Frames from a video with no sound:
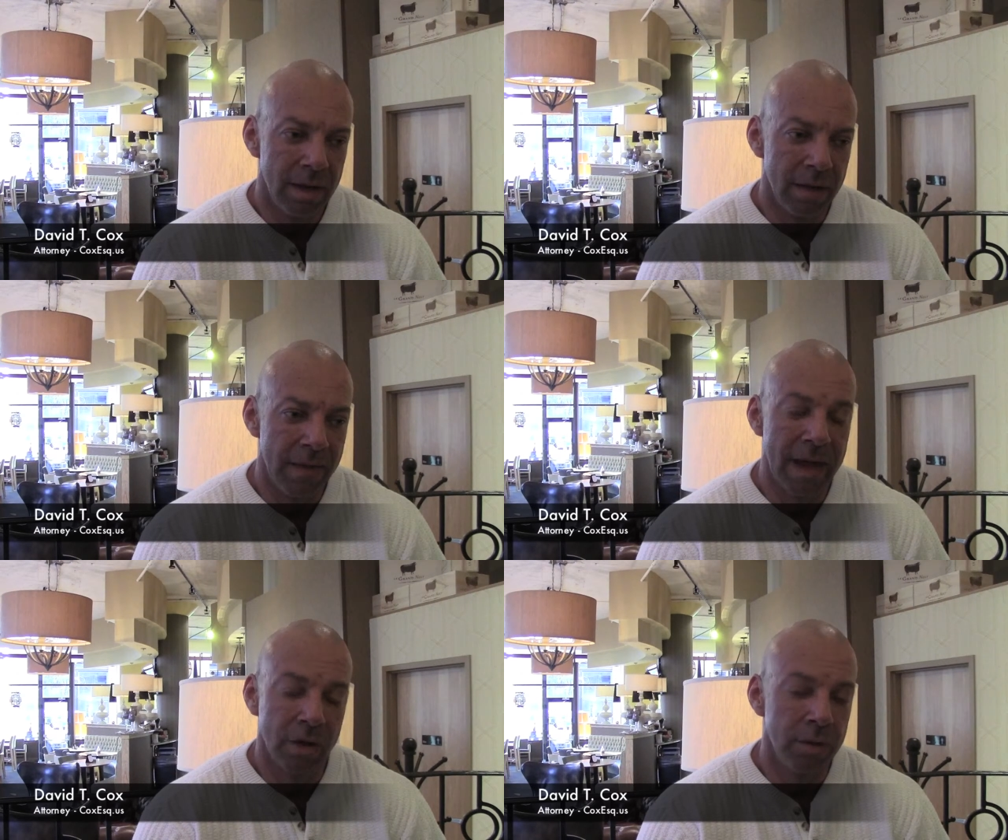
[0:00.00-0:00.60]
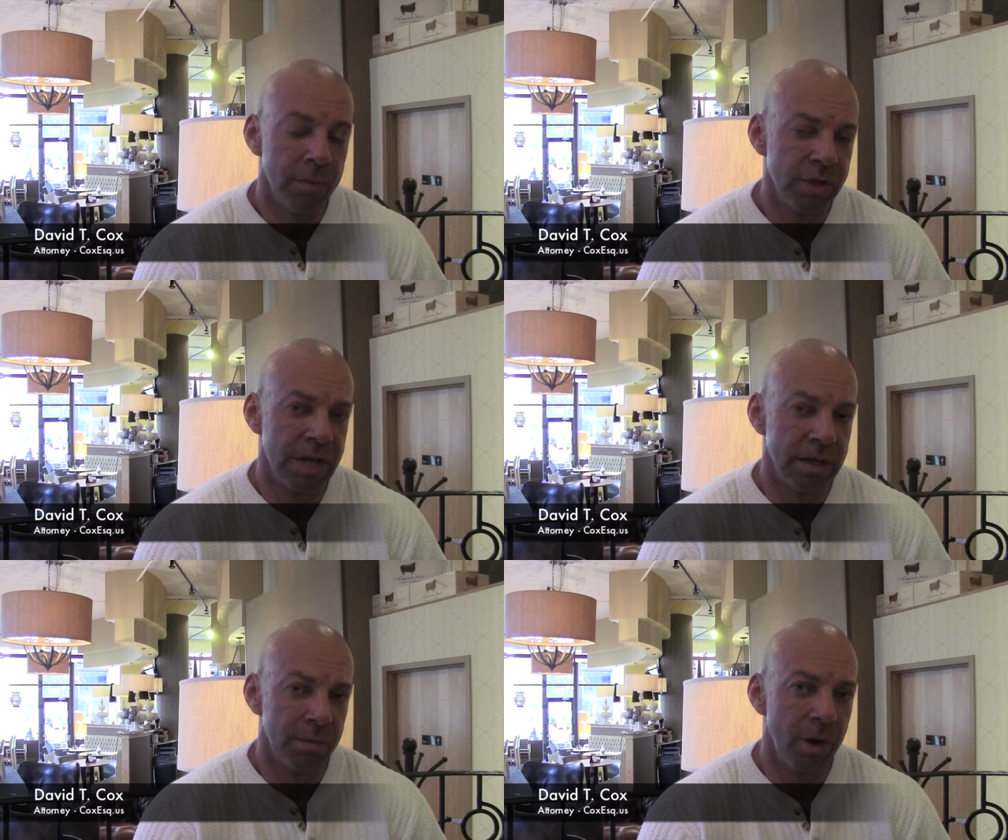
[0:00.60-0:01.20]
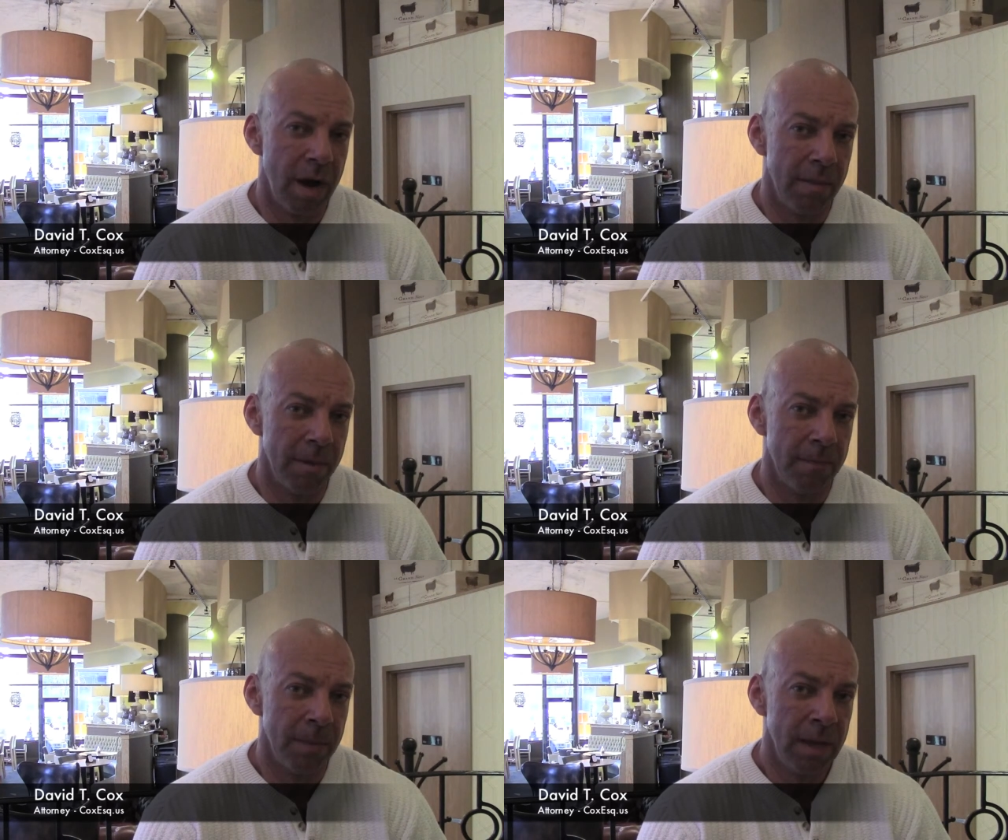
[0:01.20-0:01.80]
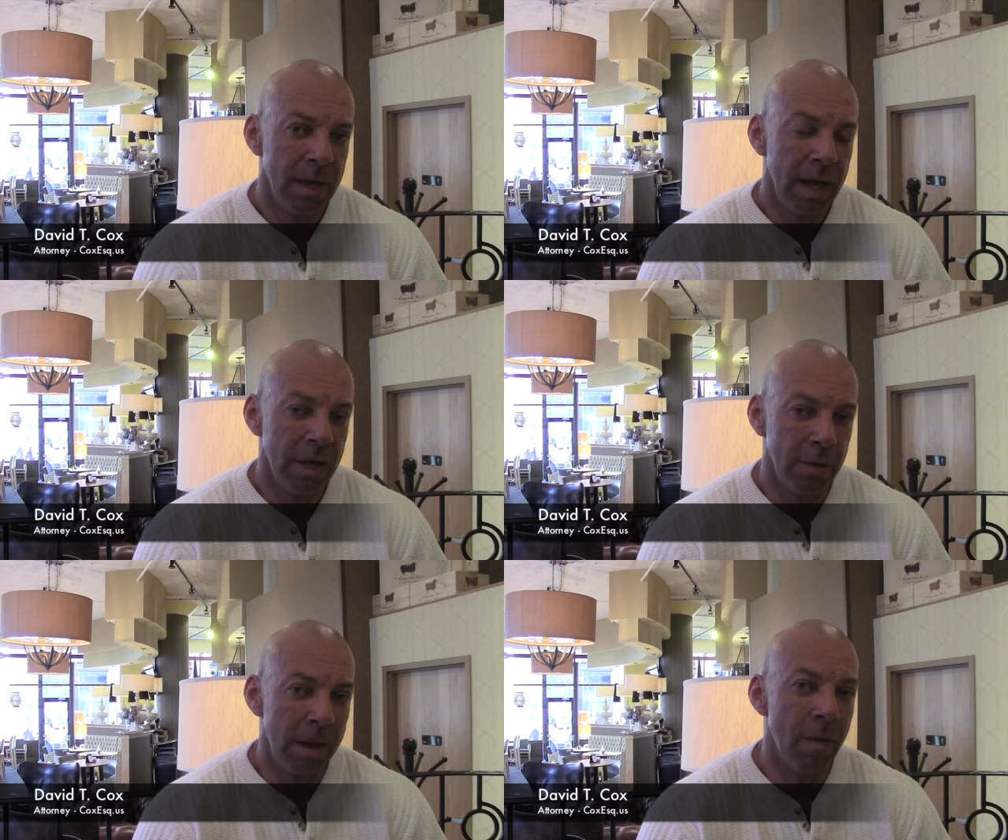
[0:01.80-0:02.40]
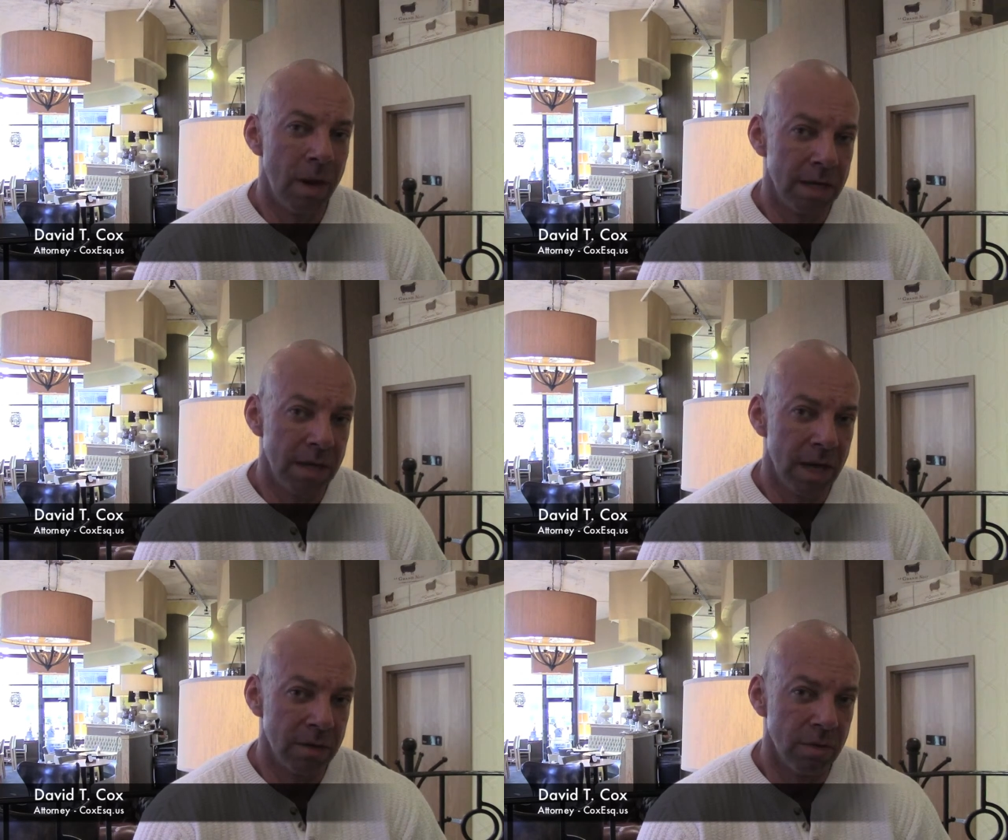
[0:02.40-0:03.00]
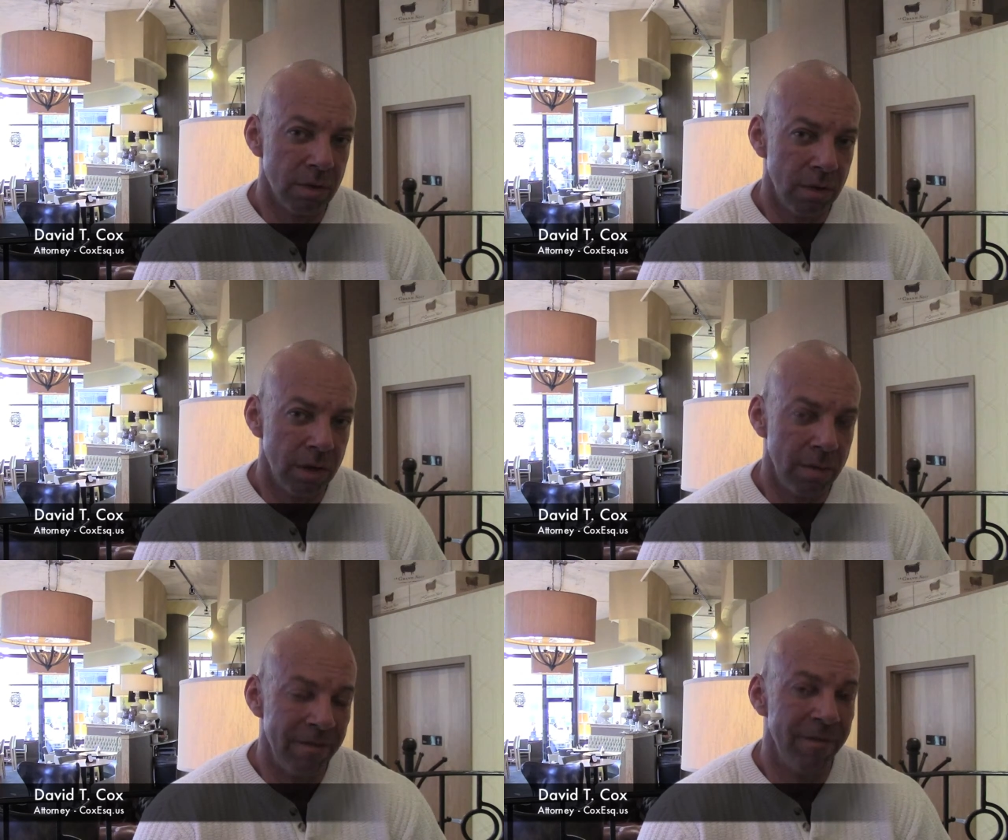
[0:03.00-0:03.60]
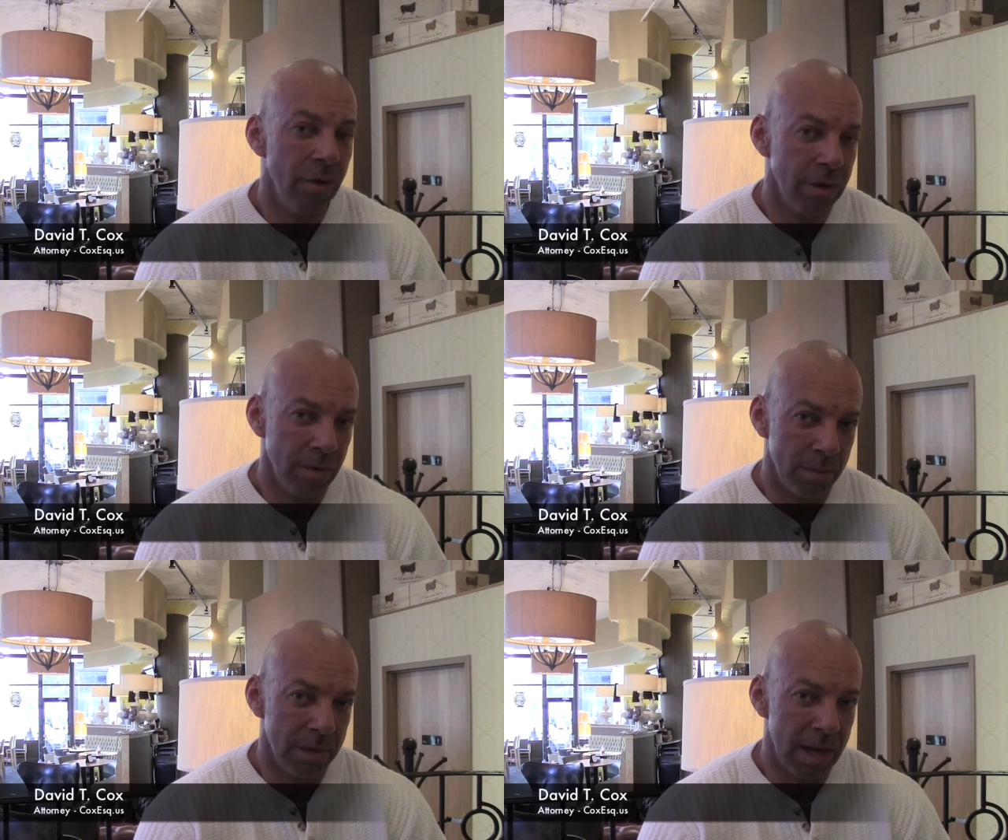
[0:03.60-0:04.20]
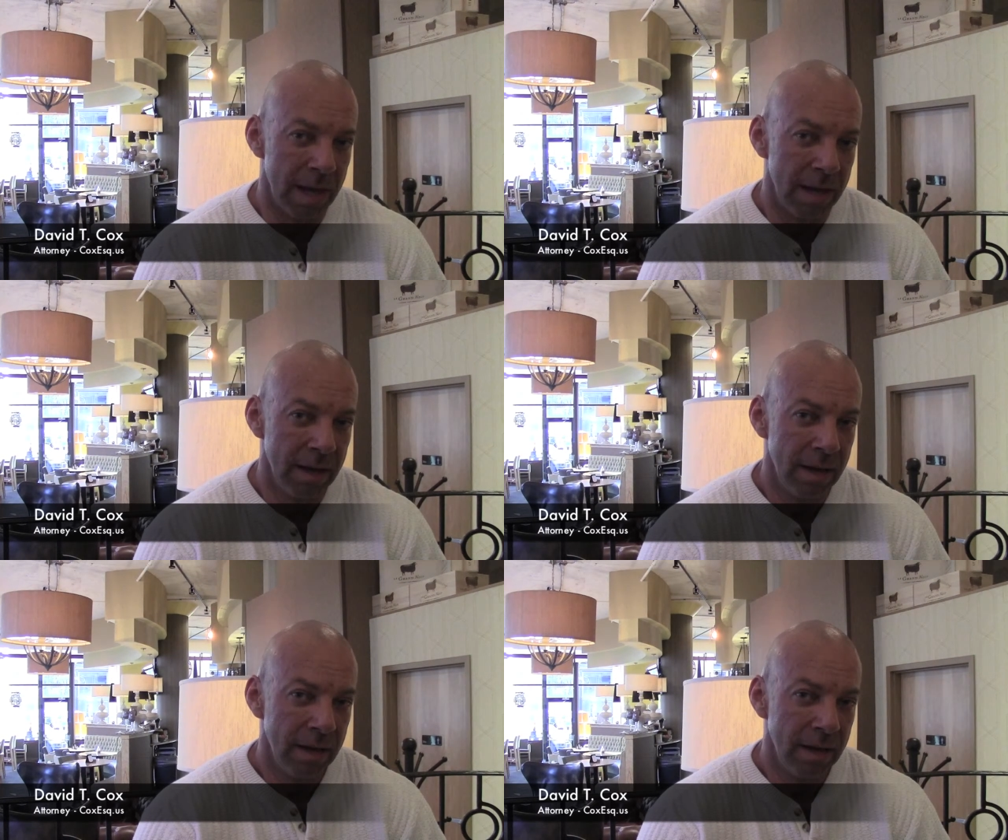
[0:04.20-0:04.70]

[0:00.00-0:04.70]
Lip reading: that could present a problem, and you may want to talk to a lawyer before you apply.